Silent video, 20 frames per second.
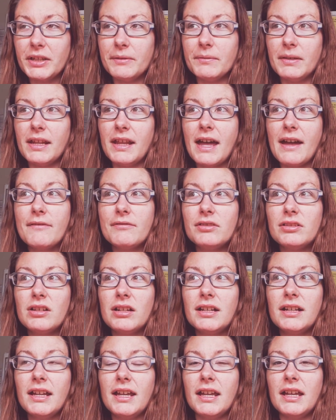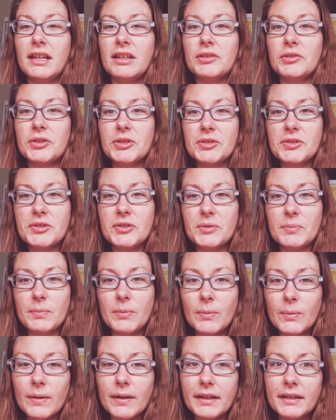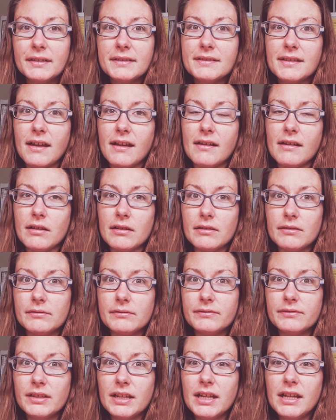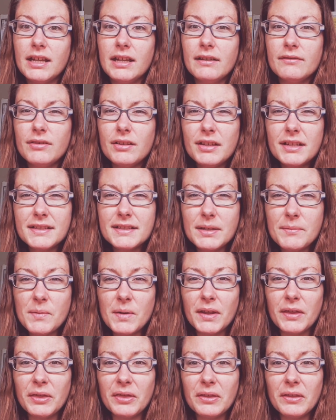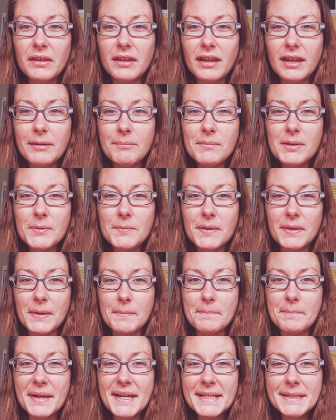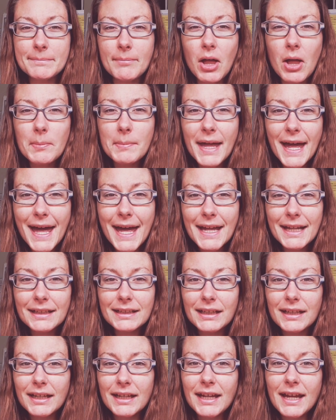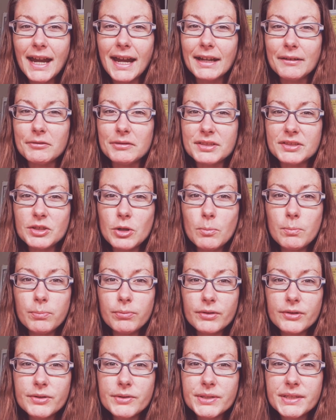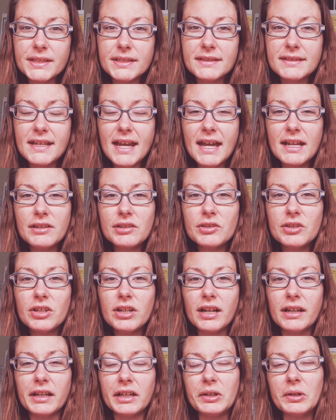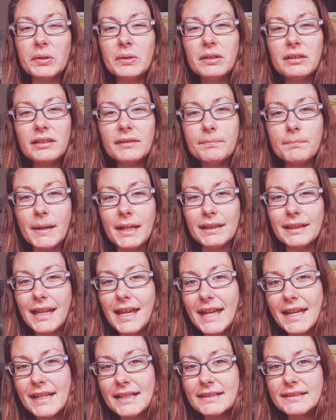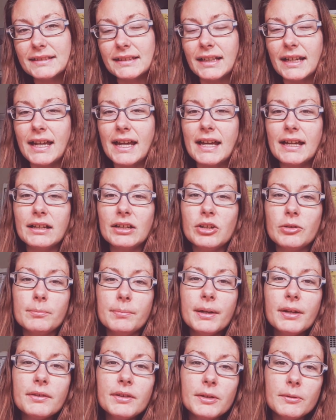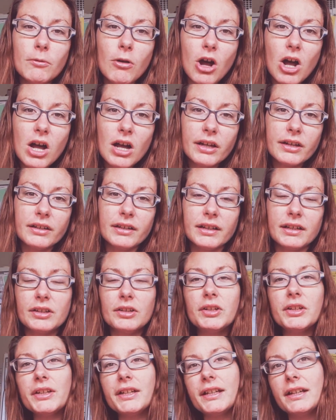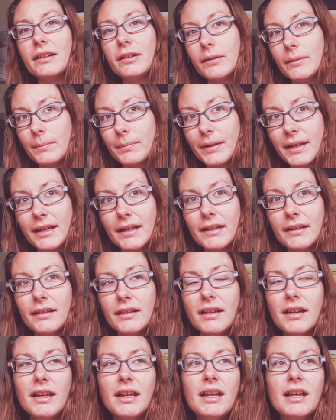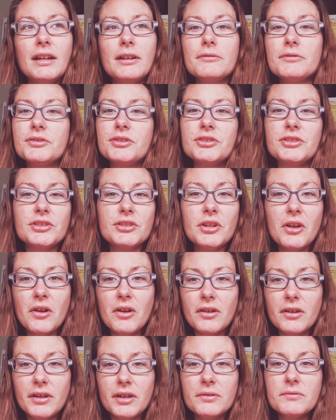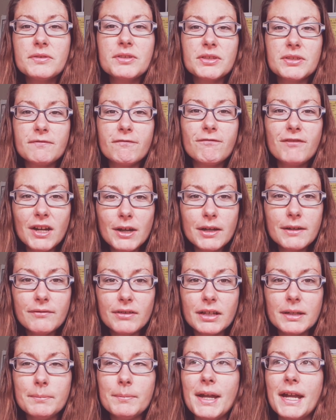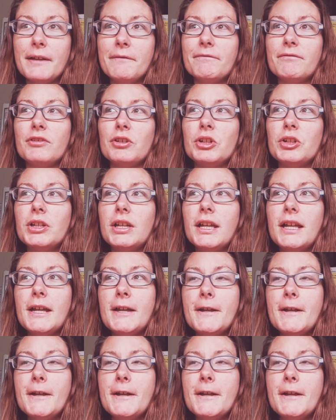And with Avalon, it hurt to the point of, felt like someone hit me with a baseball bat, and it was so bruised and tender, and I couldn't lift my legs, and could barely walk, and I couldn't get out of bed. It was just very painful.